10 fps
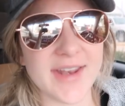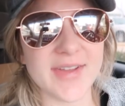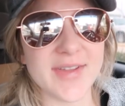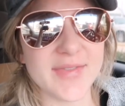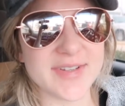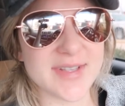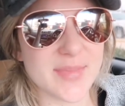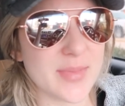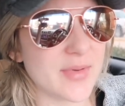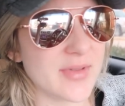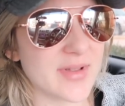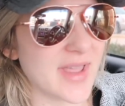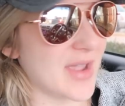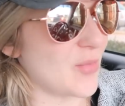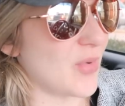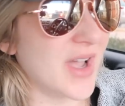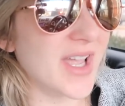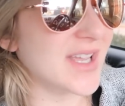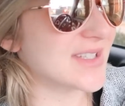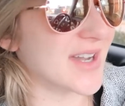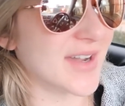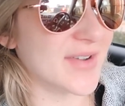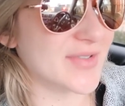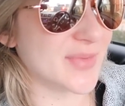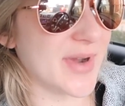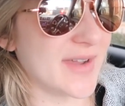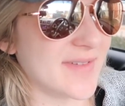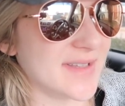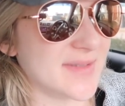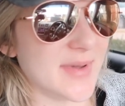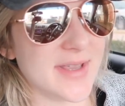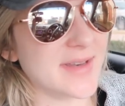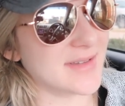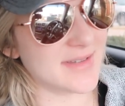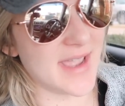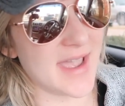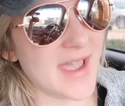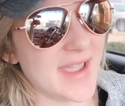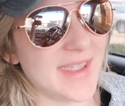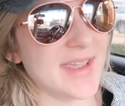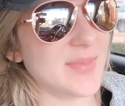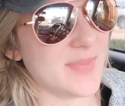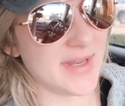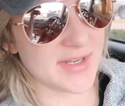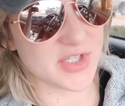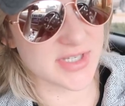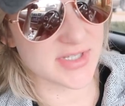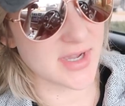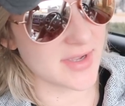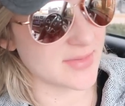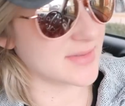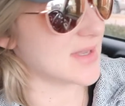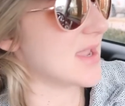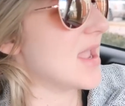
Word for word: I know that for some people they're like, what, tacos for breakfast? But yeah, I get bean and cheese tacos.